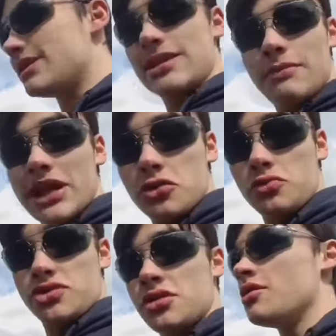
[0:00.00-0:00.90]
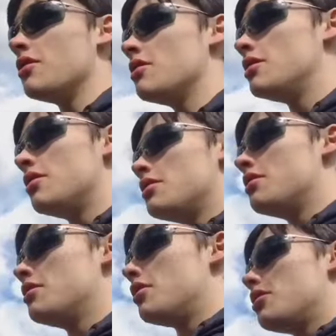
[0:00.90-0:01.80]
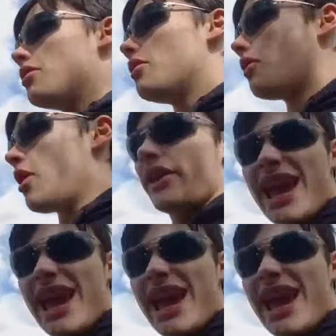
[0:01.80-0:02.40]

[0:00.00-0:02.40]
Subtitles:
tomatoes or